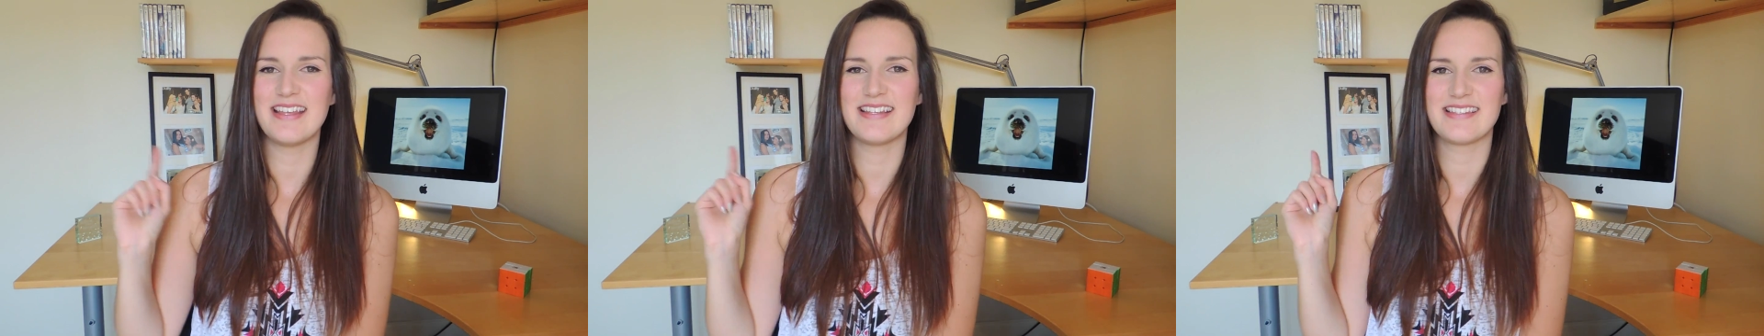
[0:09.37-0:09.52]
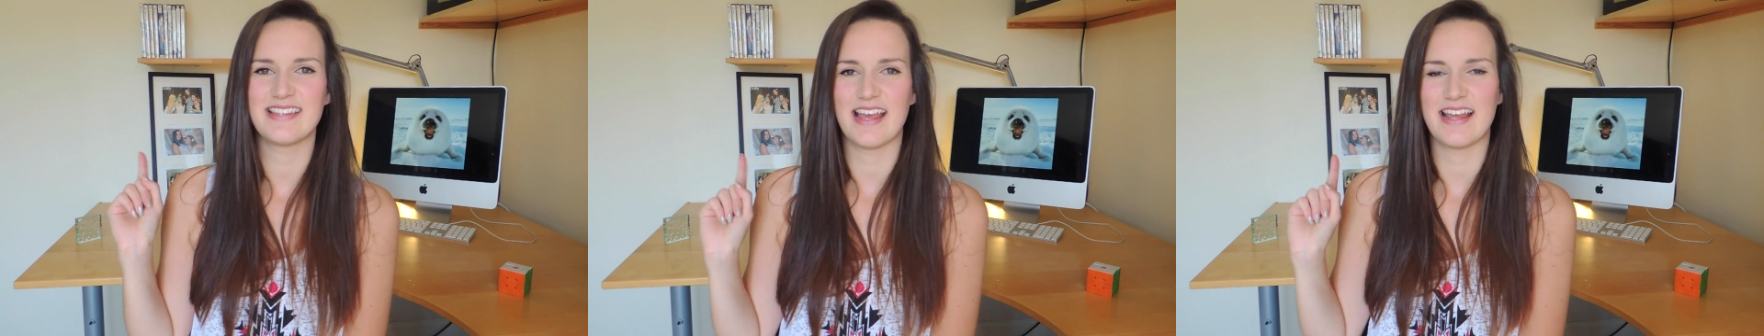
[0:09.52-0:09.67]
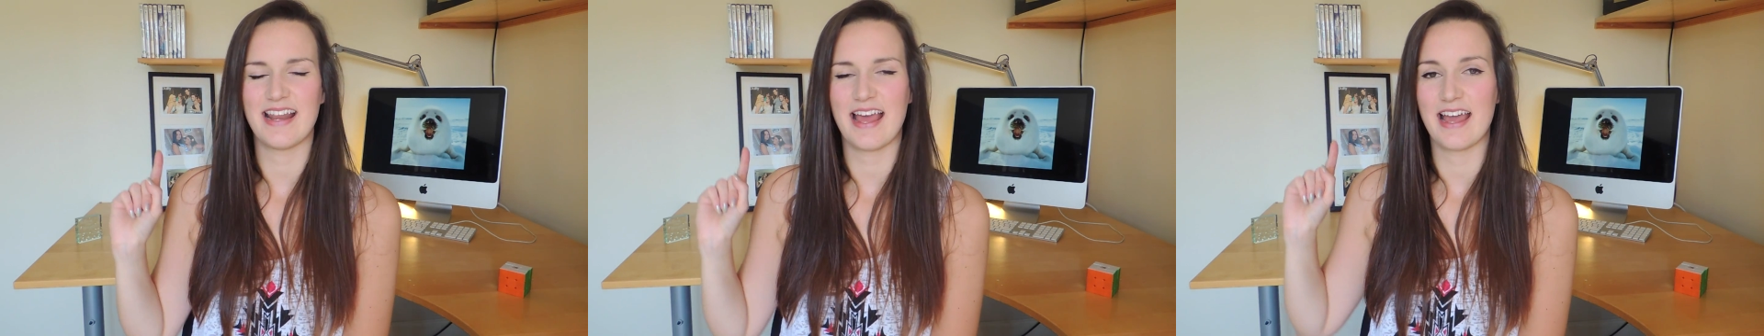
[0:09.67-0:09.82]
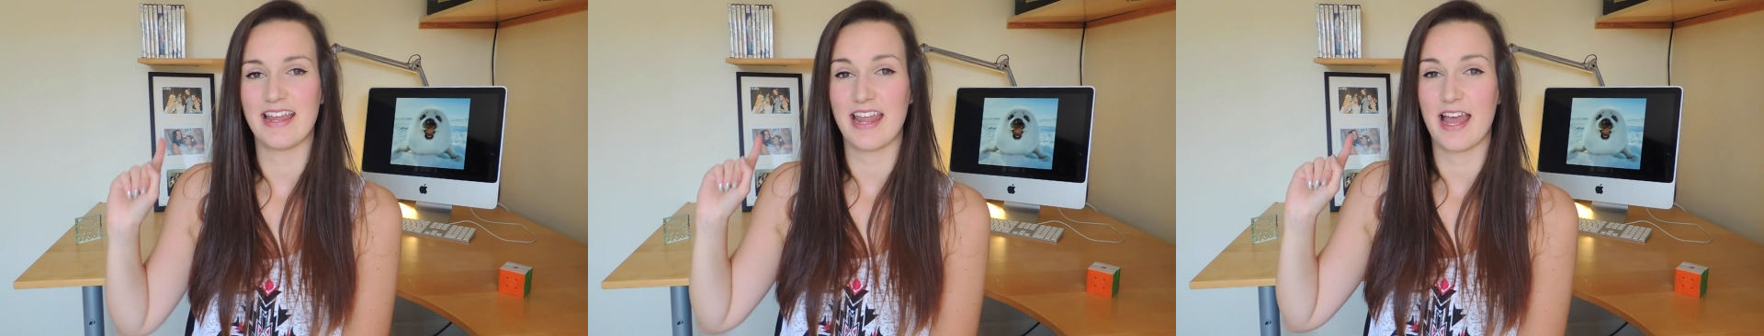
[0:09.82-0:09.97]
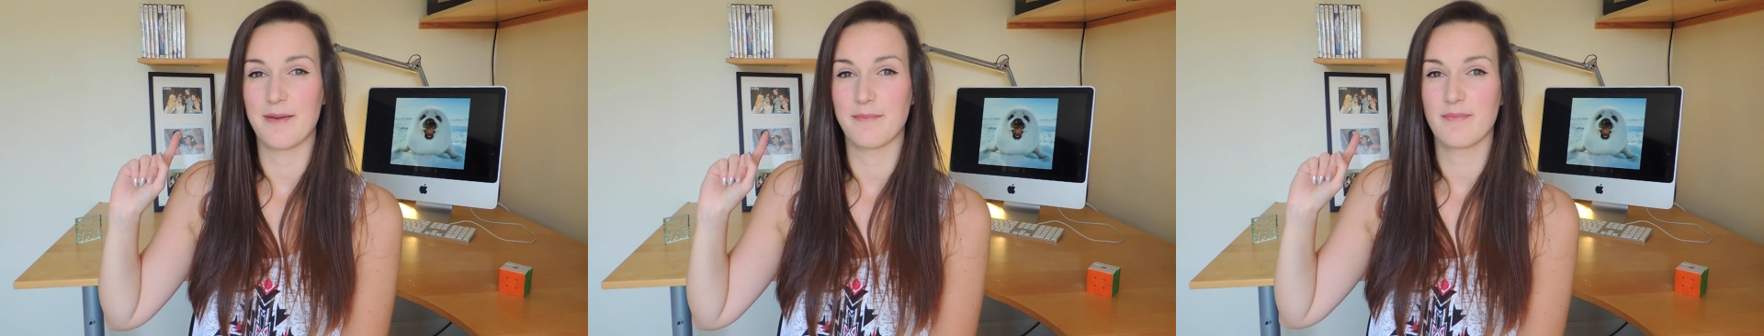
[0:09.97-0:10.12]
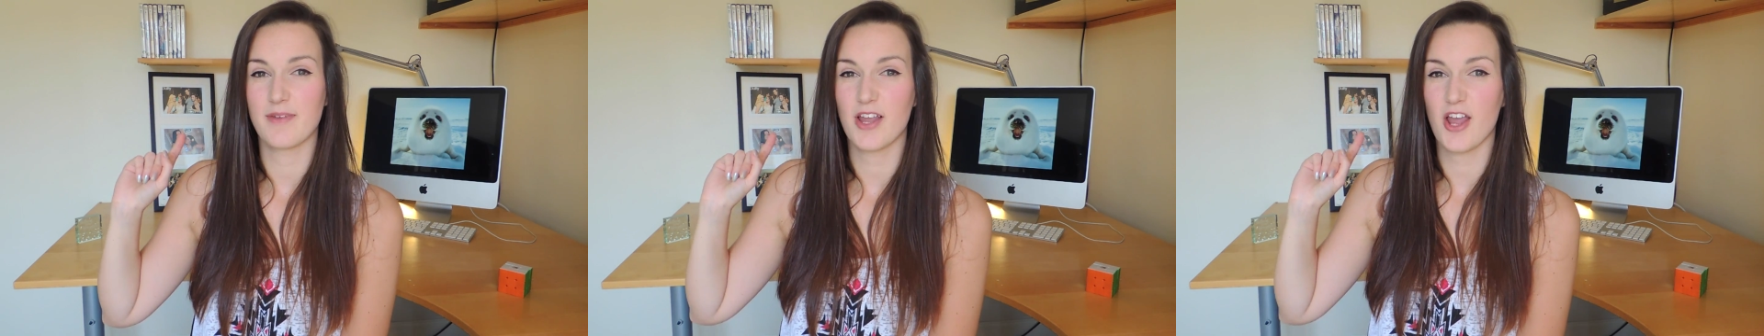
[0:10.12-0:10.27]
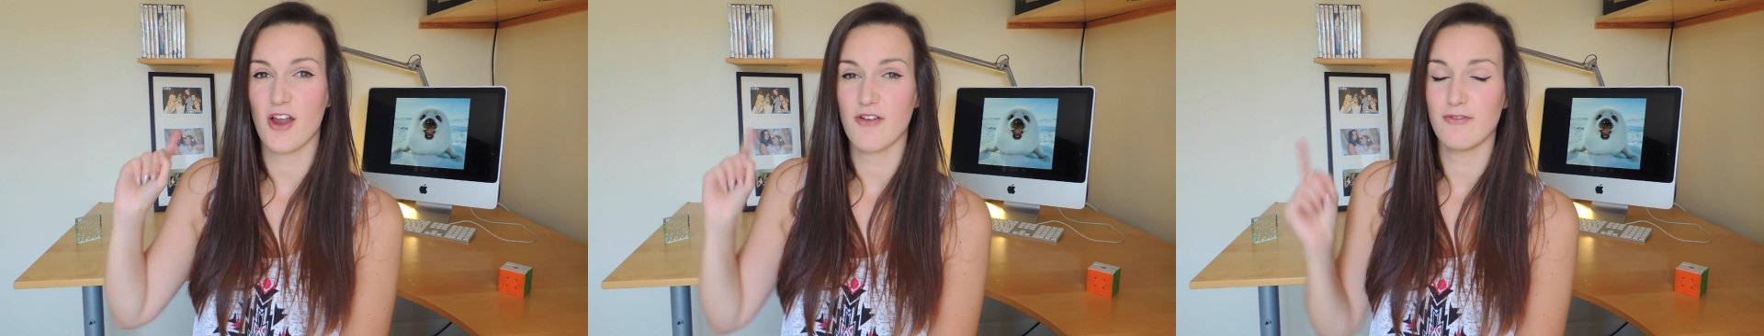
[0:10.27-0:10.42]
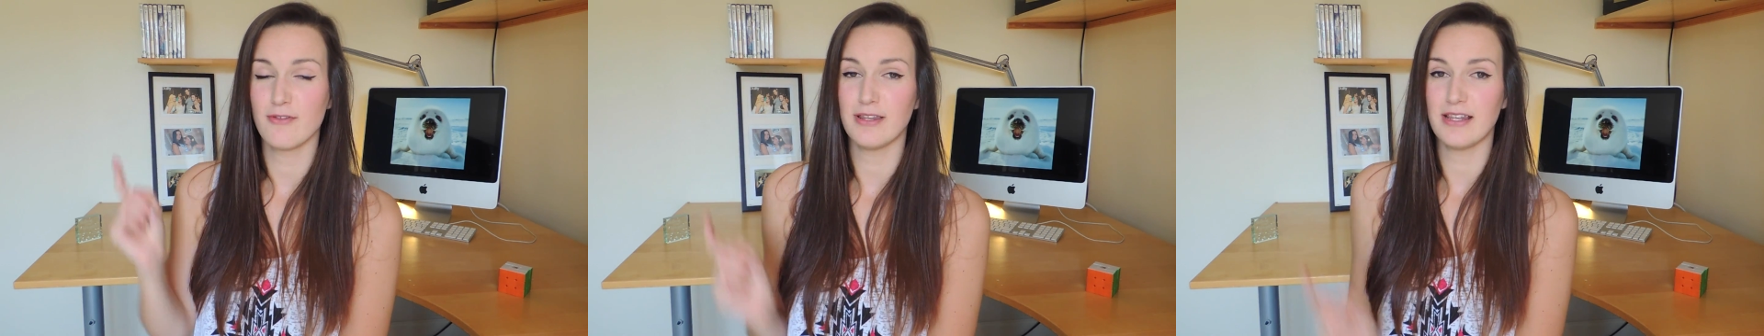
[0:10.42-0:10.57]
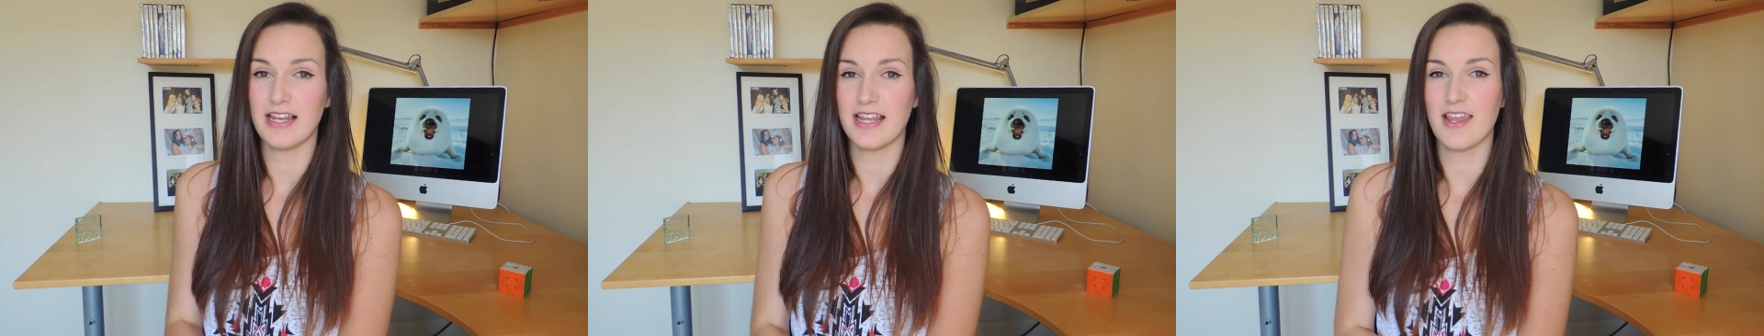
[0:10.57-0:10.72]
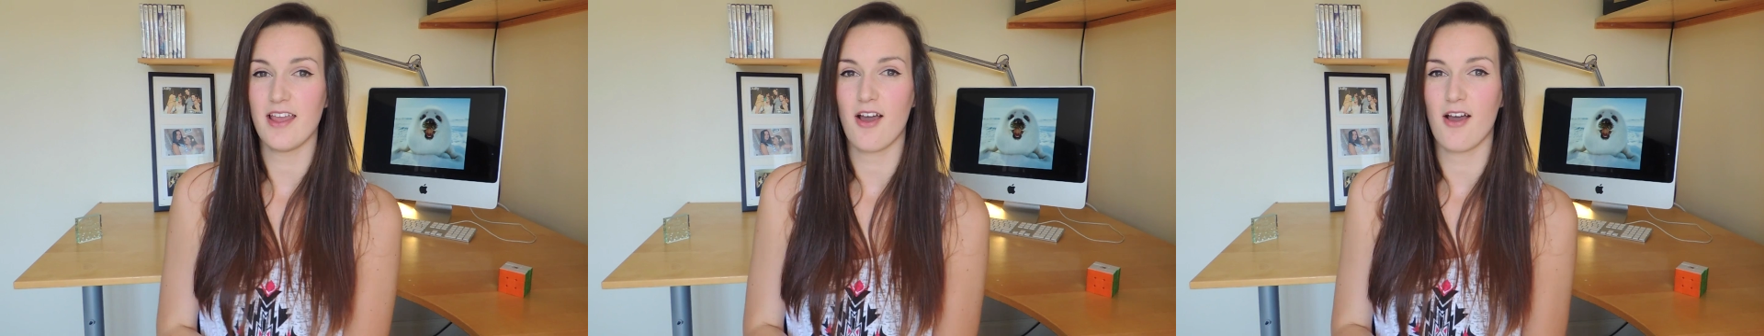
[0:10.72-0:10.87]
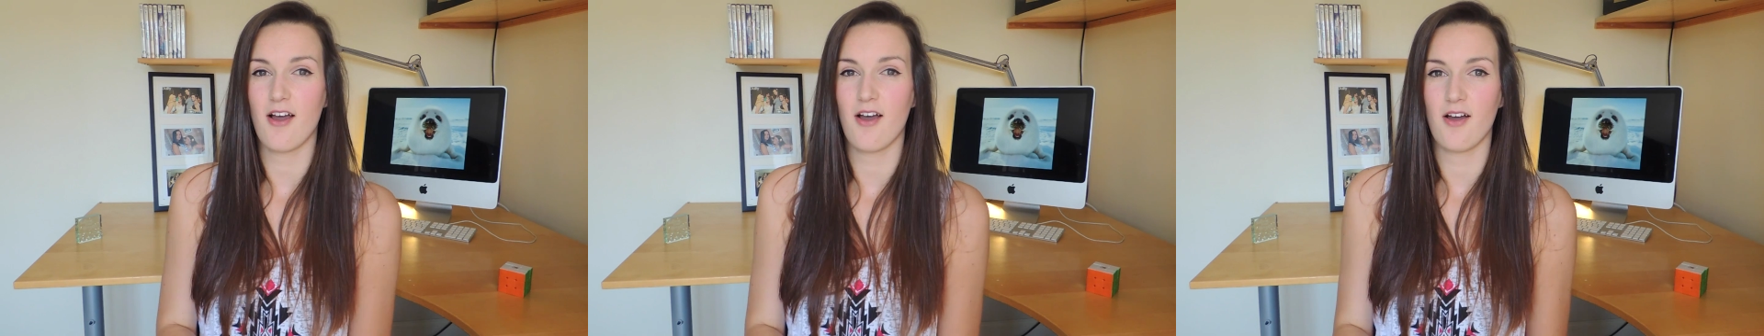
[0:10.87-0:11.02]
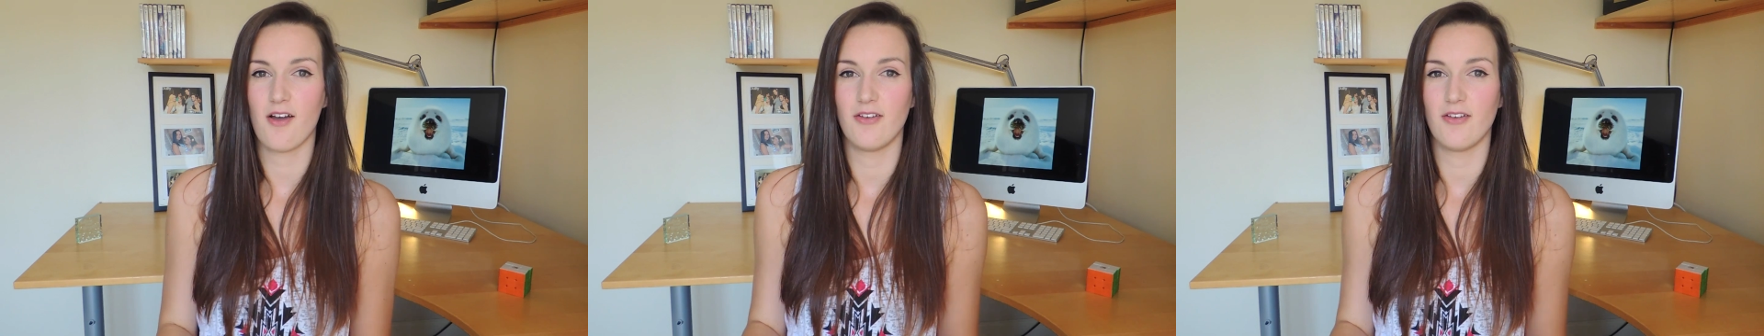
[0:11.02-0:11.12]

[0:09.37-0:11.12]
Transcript: is that I am currently